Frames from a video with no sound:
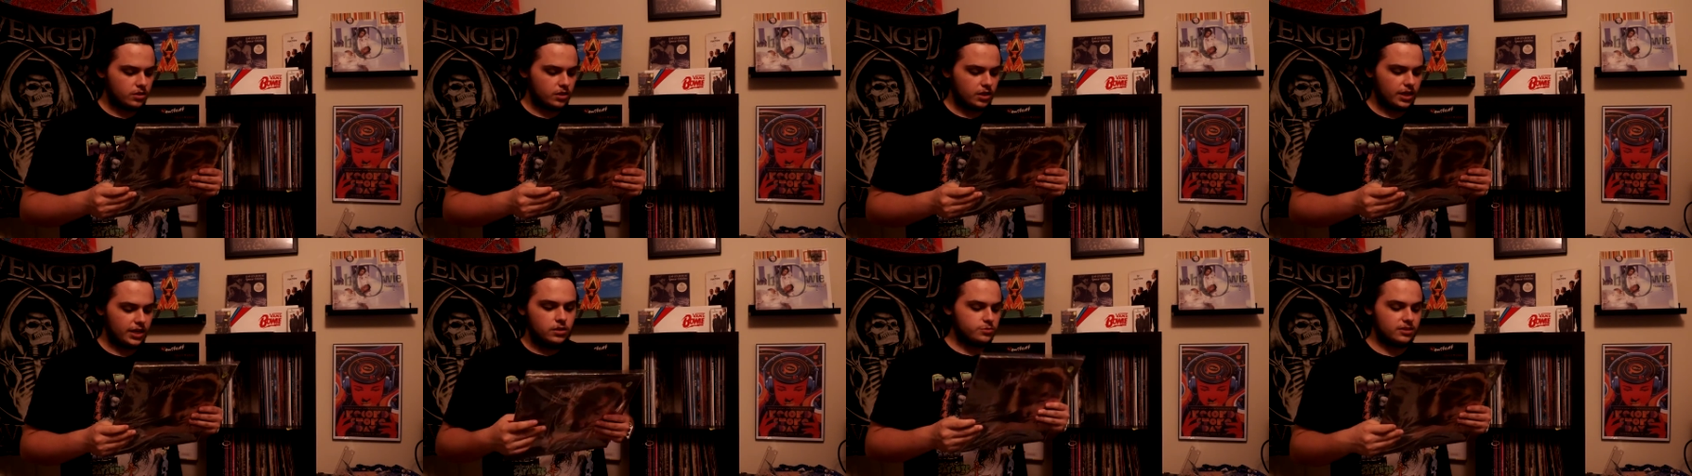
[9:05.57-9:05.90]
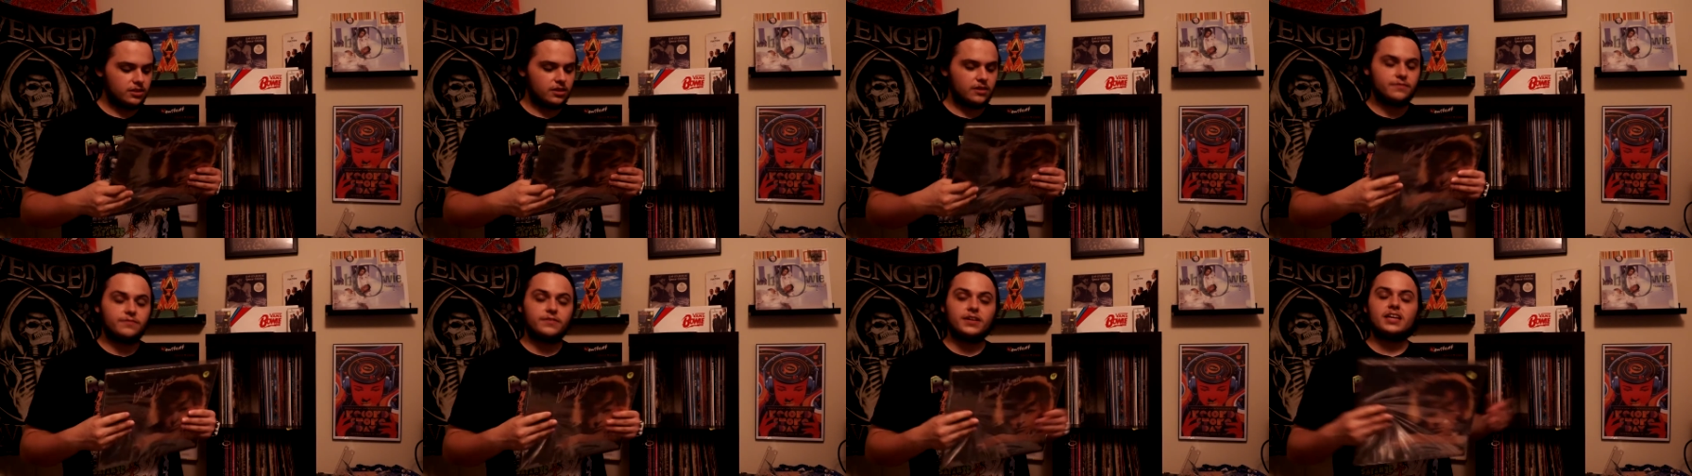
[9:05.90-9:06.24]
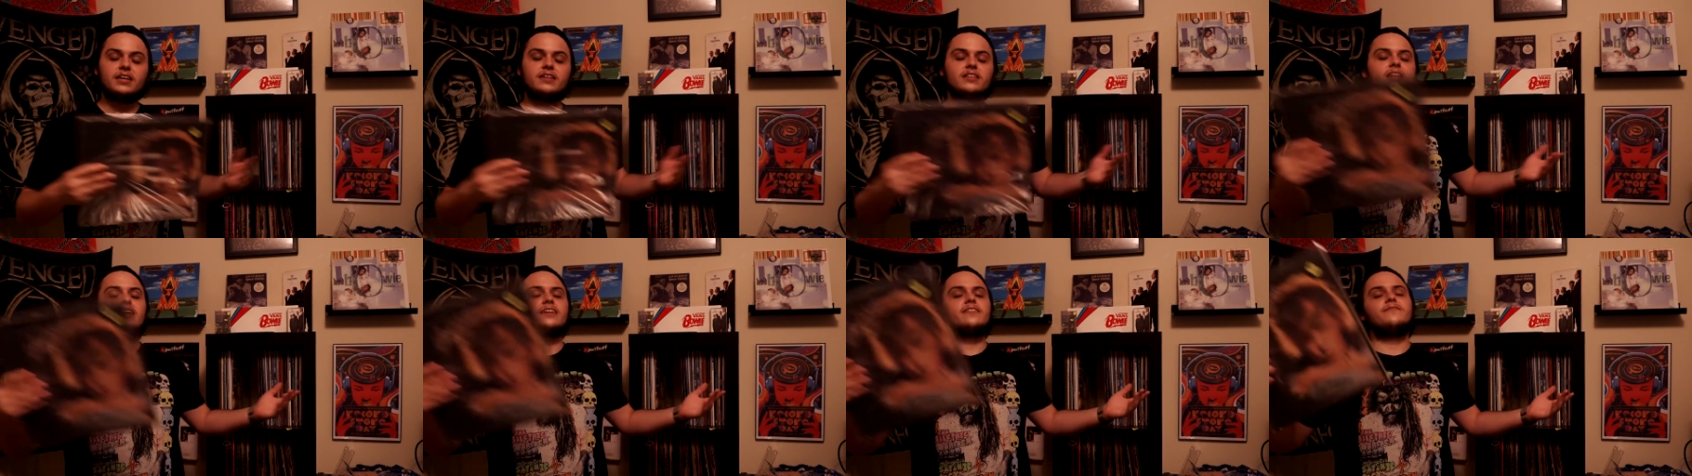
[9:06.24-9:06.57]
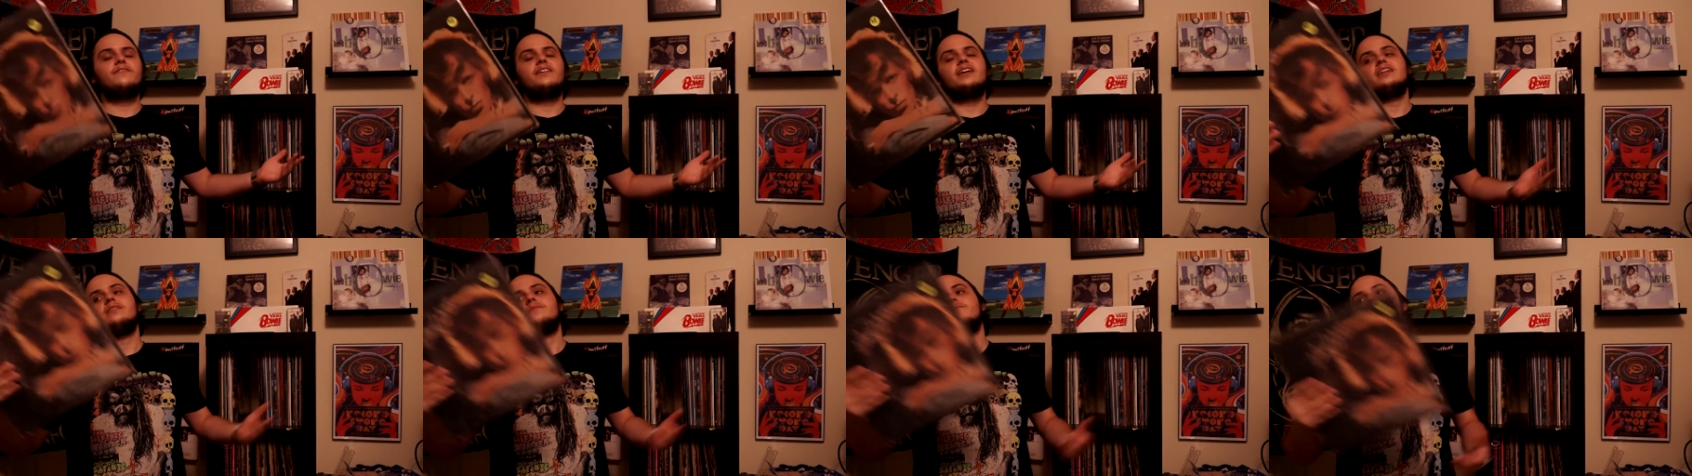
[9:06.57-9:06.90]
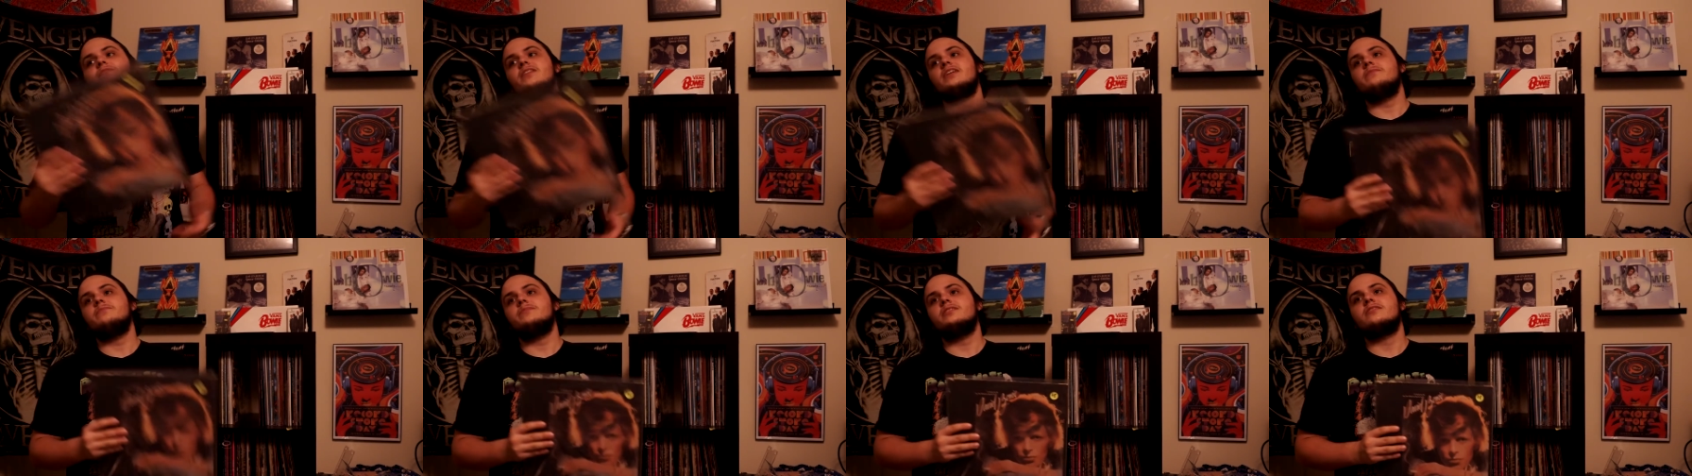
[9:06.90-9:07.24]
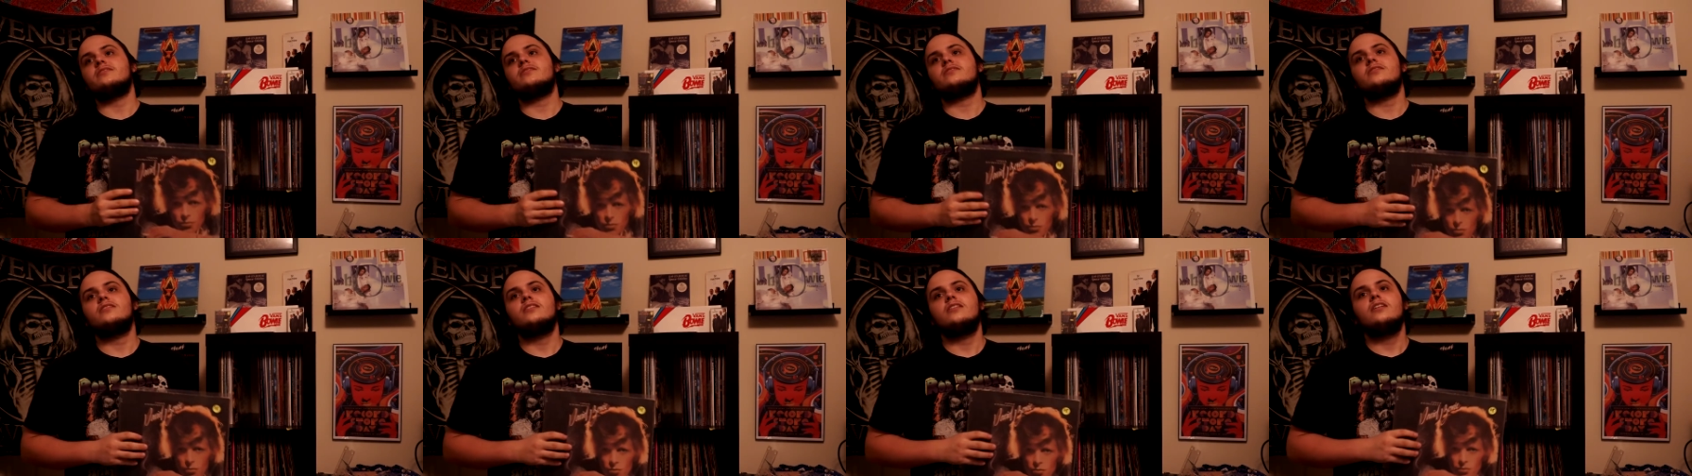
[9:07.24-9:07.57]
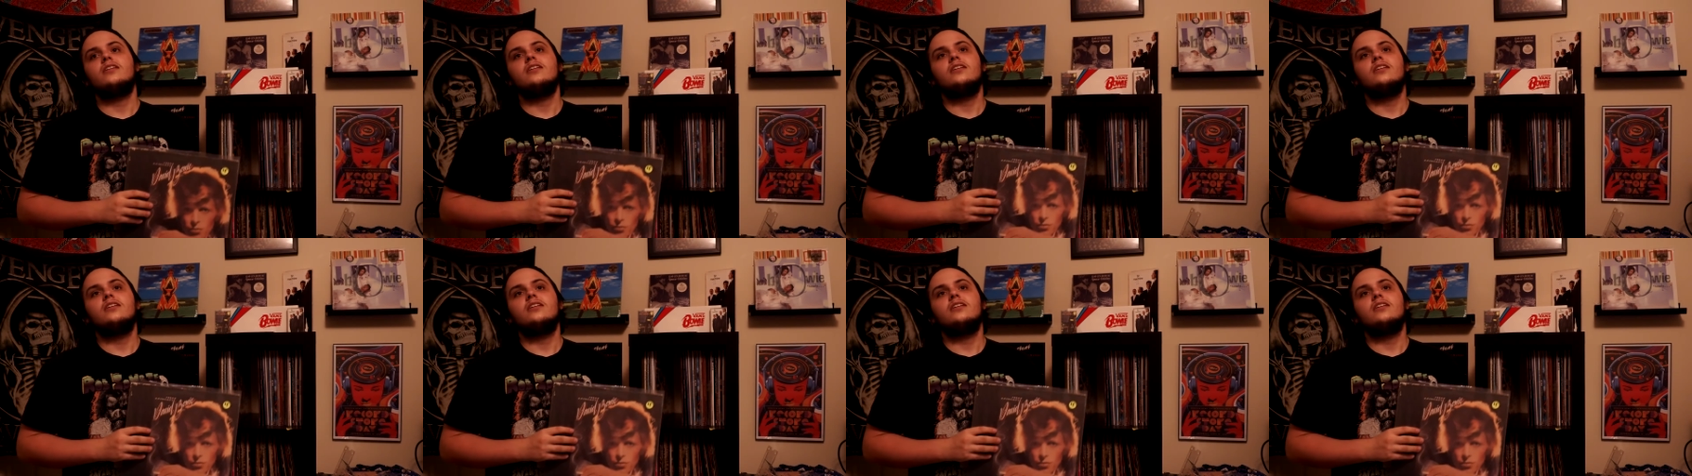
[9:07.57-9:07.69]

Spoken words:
And Fame. Fame is,